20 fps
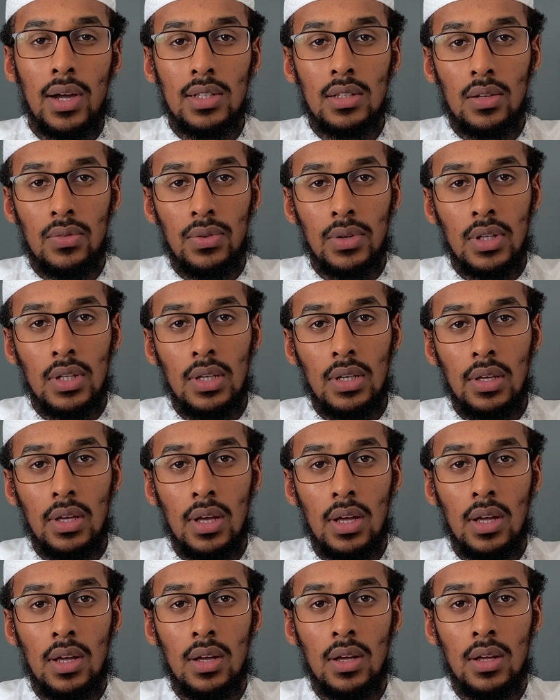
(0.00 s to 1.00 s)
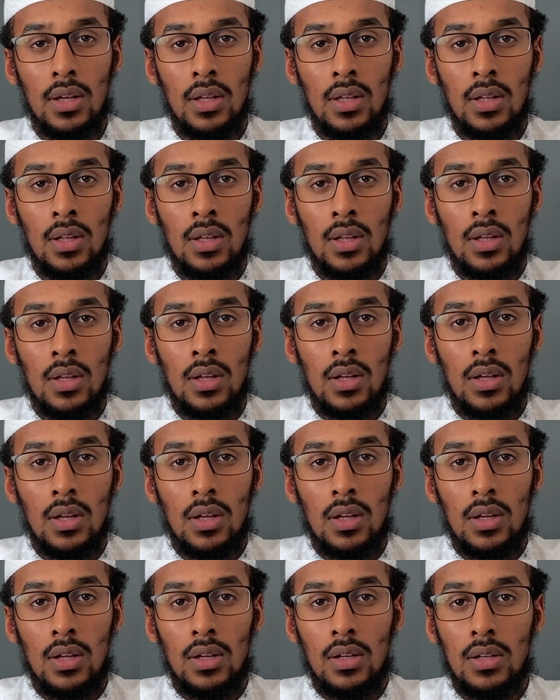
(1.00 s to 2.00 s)
al-Fiqhiyah
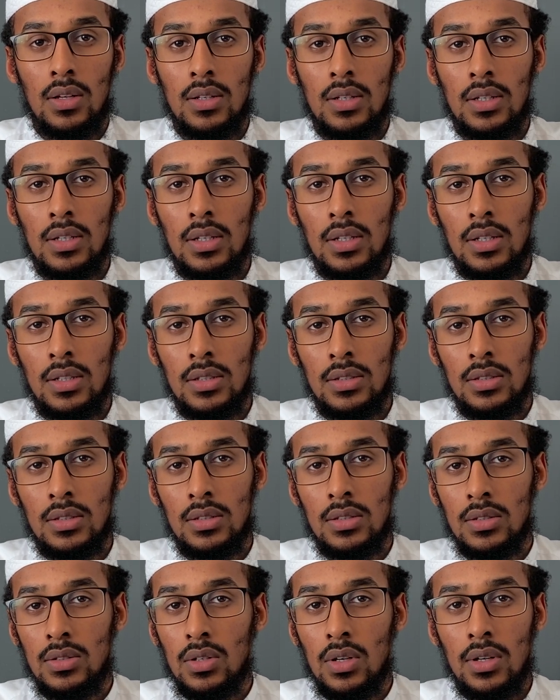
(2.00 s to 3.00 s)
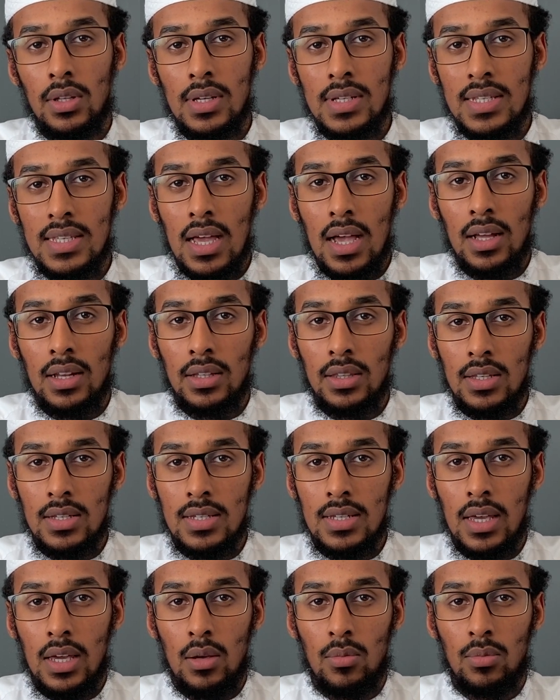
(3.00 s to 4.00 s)
is not exactly the
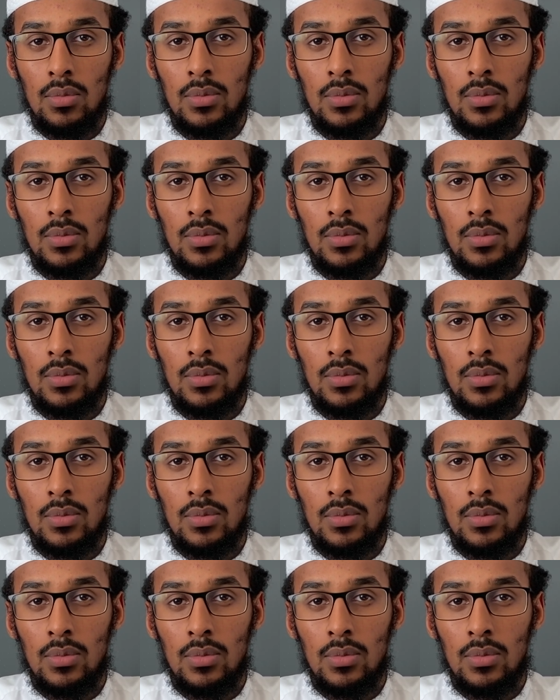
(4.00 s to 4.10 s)
same.